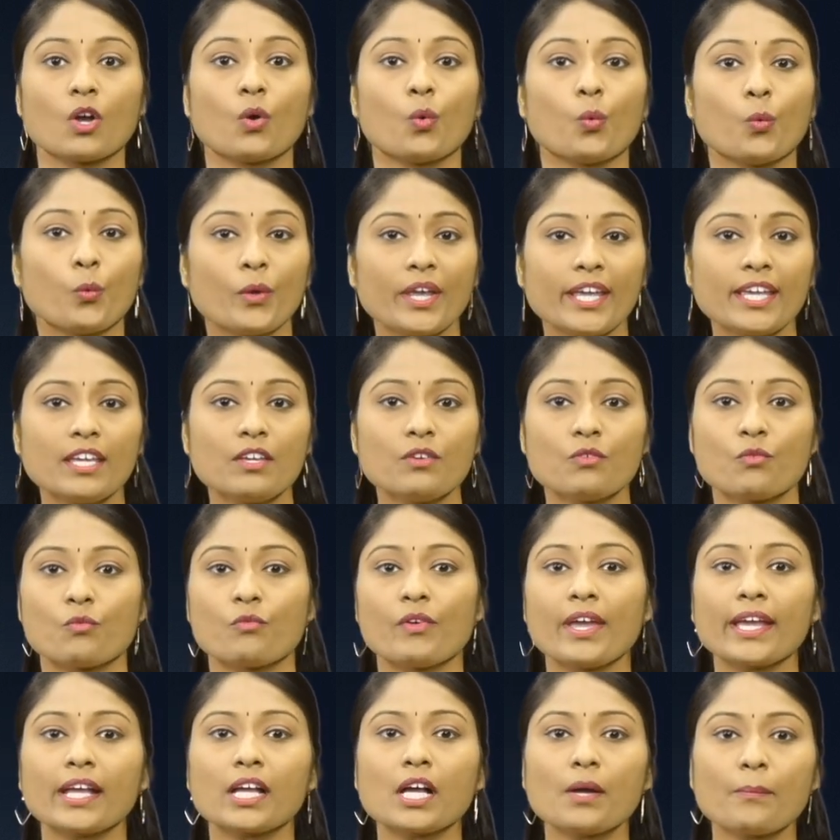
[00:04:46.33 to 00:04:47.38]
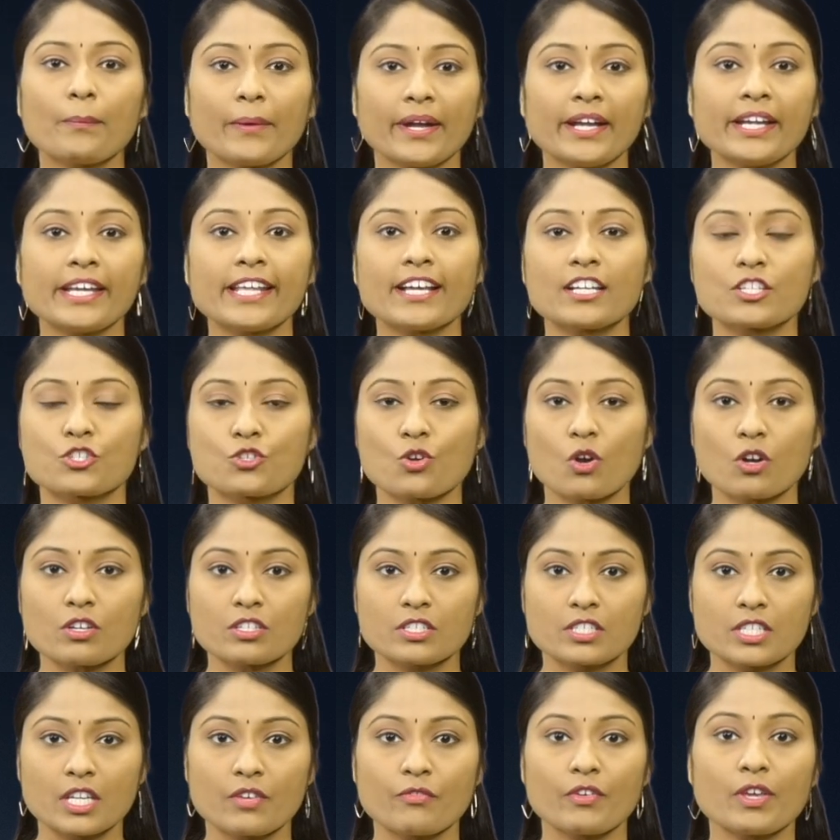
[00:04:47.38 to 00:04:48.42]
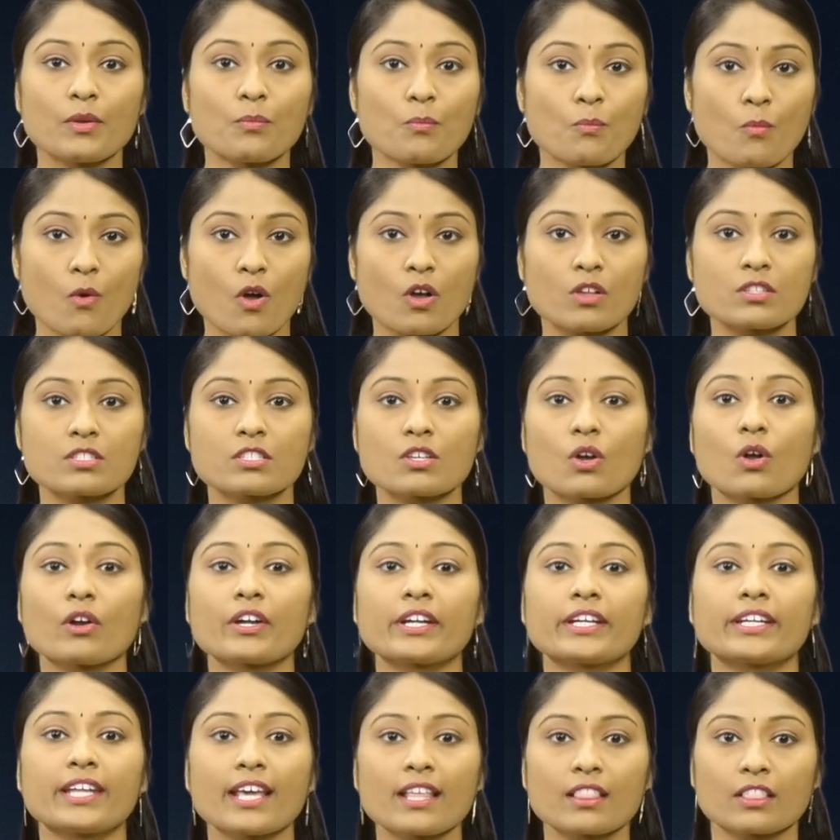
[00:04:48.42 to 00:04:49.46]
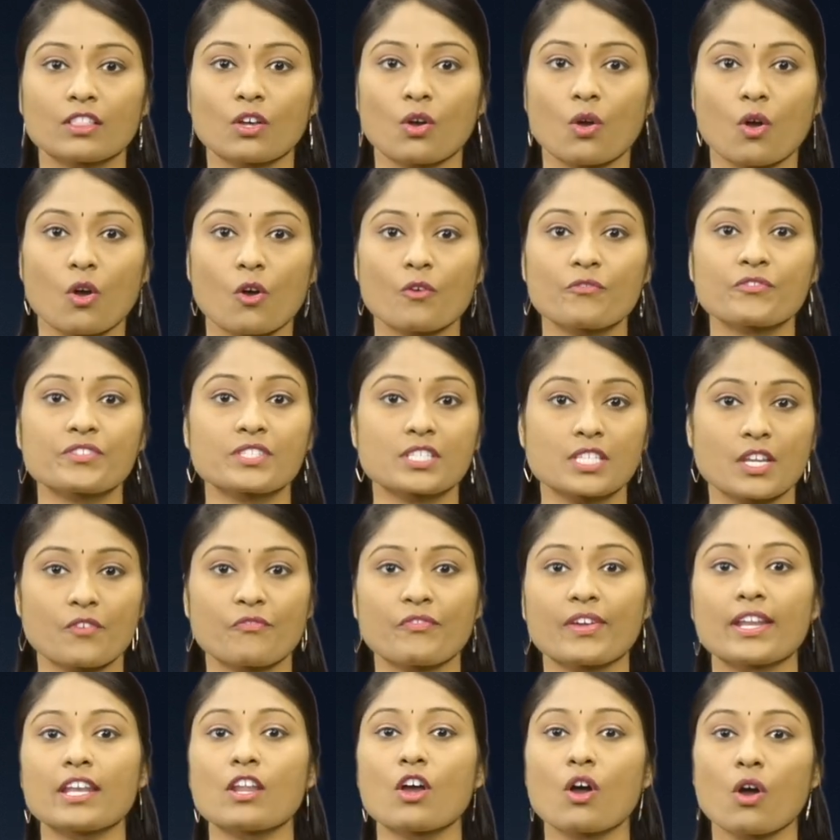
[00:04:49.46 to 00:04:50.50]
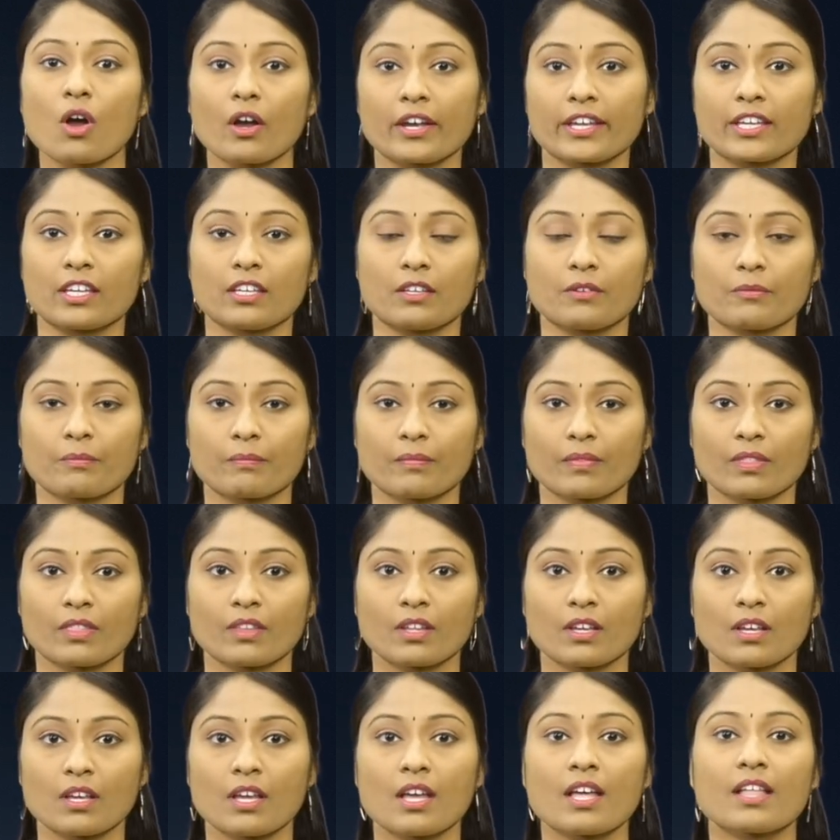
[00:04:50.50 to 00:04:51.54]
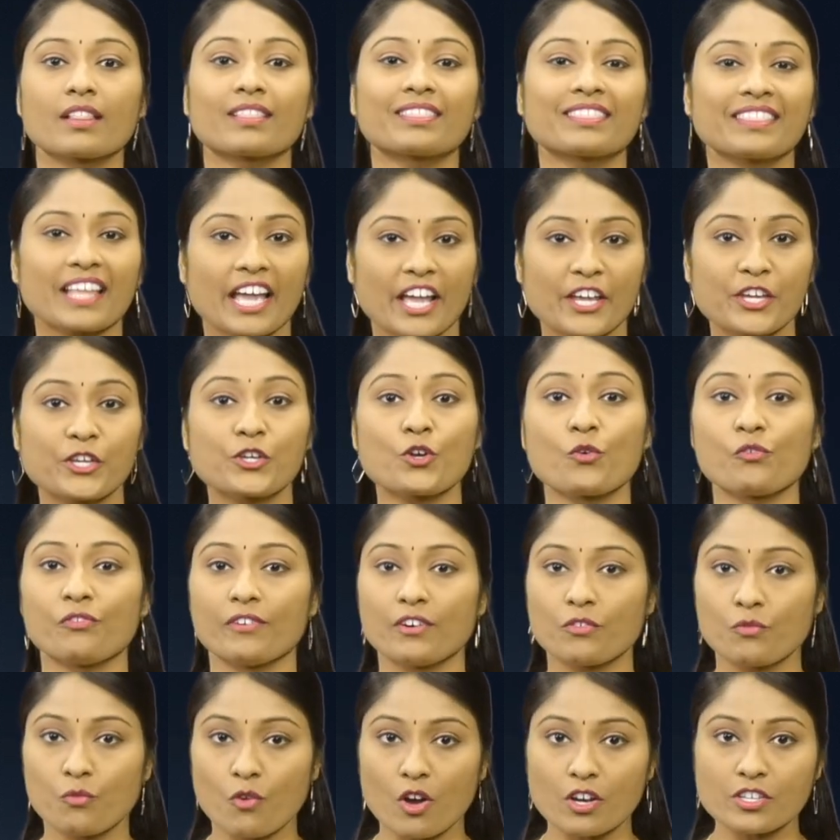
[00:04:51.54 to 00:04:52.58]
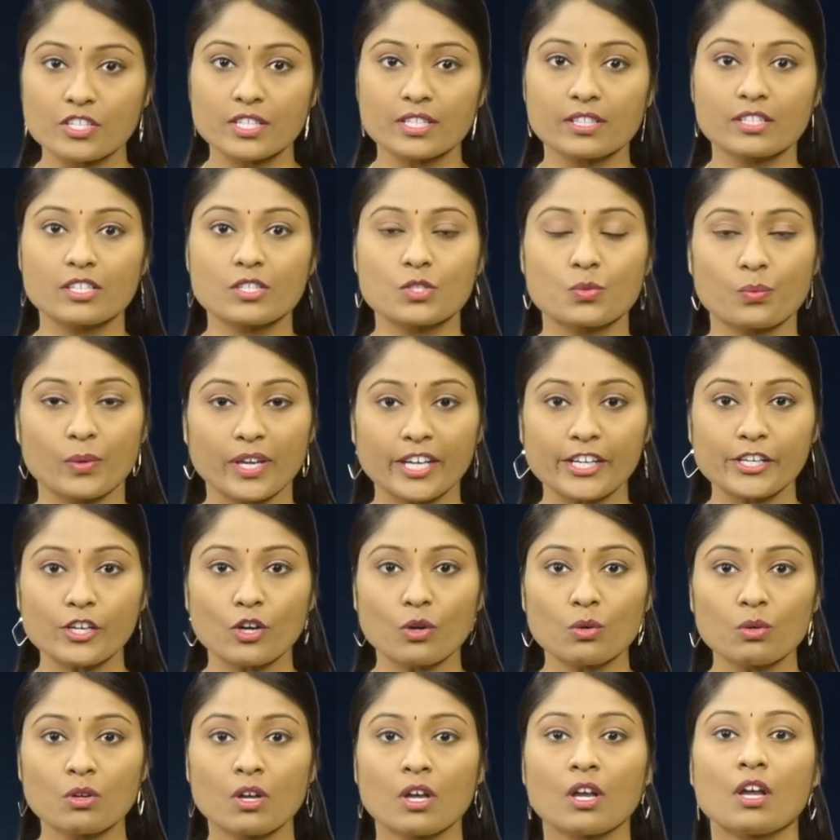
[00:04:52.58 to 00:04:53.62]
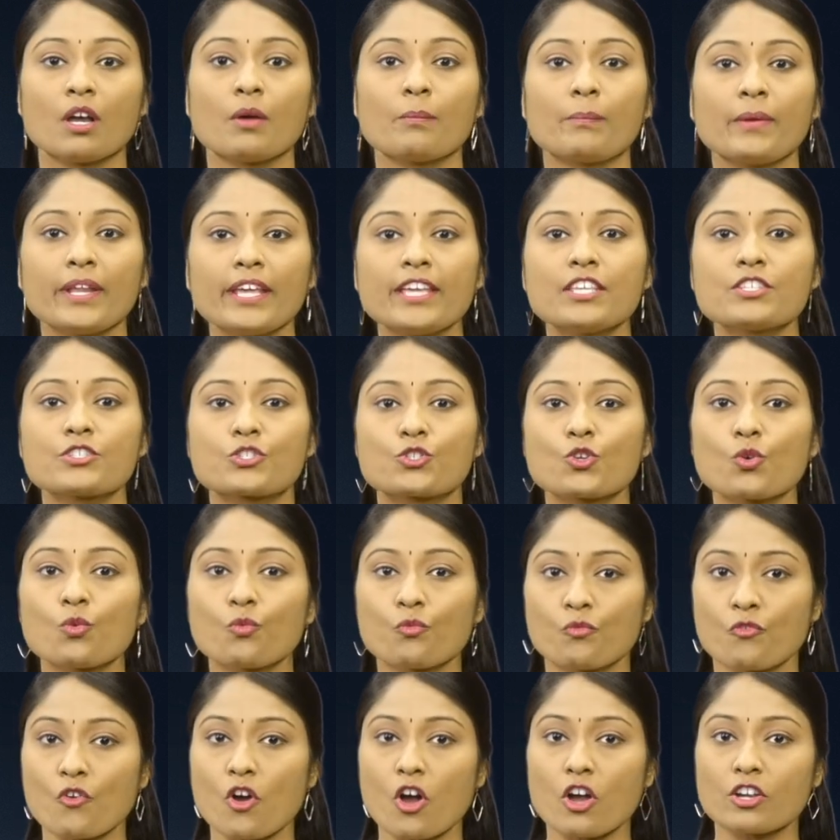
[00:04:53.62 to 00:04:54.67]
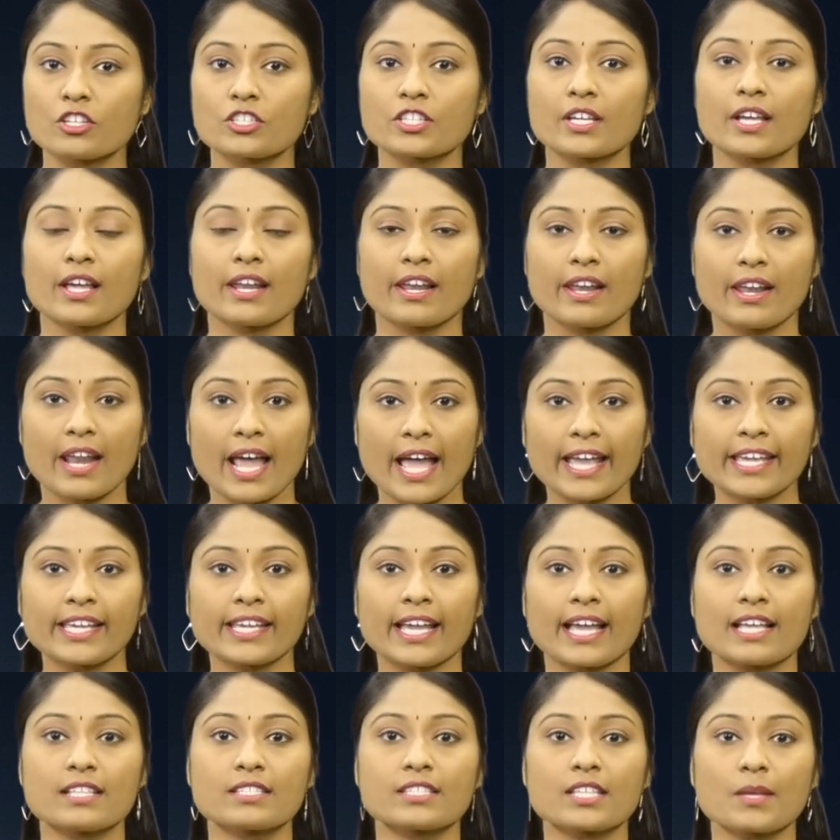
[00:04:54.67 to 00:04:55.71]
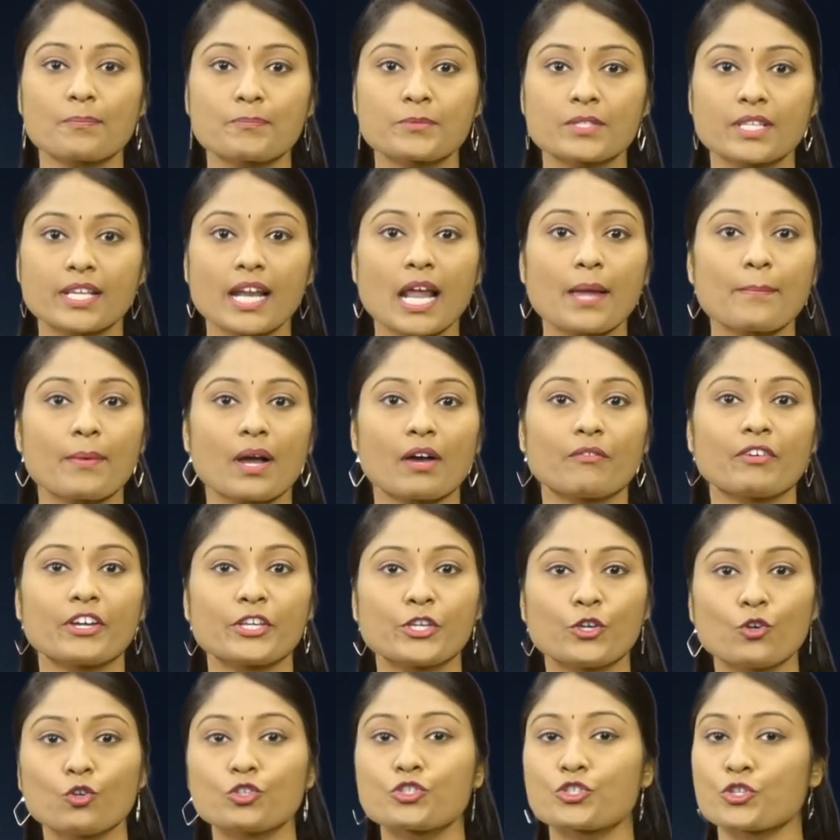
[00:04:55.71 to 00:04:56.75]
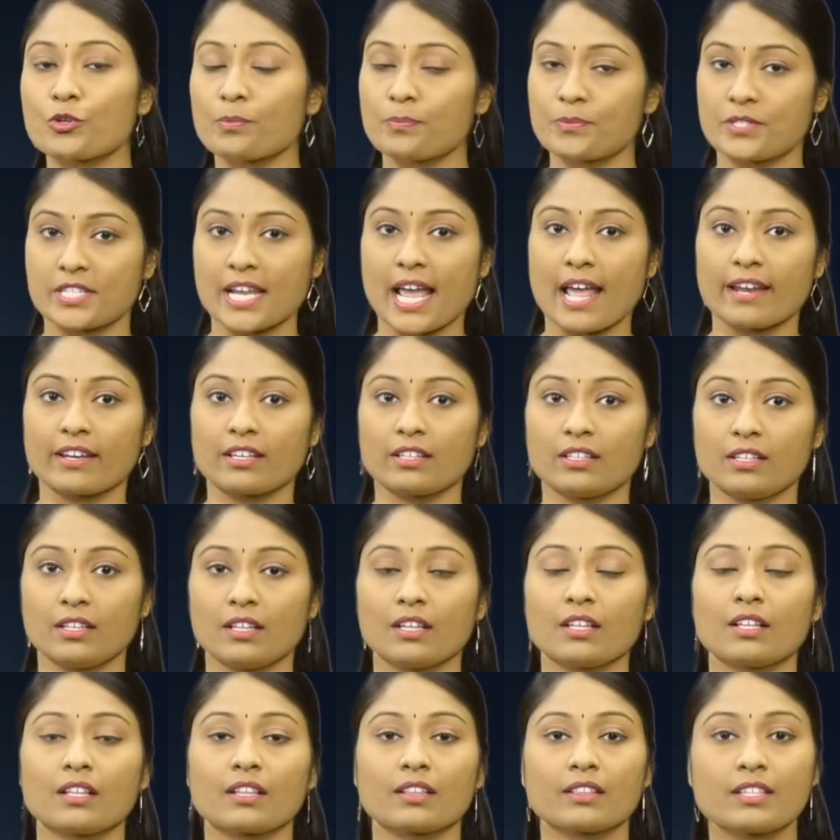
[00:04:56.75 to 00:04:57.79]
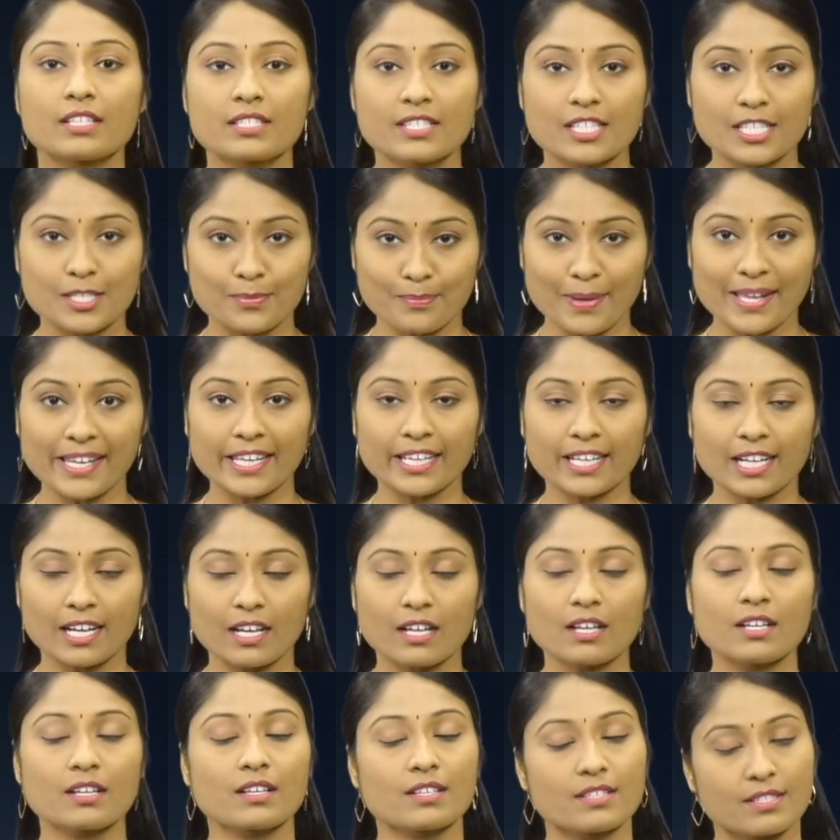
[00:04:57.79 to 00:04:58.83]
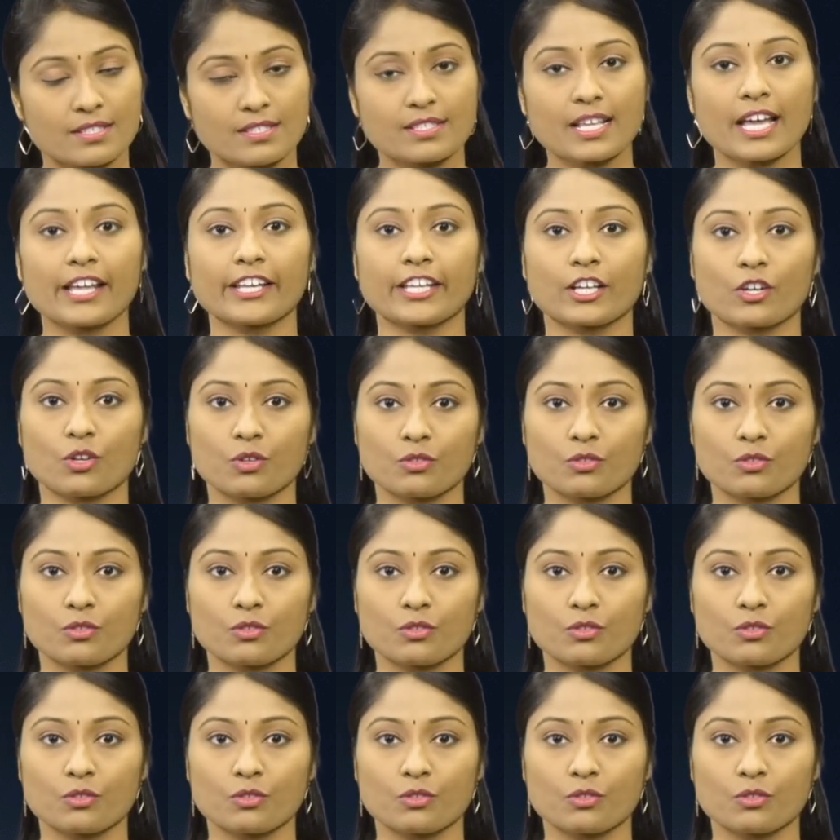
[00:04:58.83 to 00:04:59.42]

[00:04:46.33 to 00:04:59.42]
We, WakeUpIndia.tv, mourns on death of Stephen Hawking. Thank you for watching this video. Please do watch, like and subscribe our YouTube channel. This is Malika signing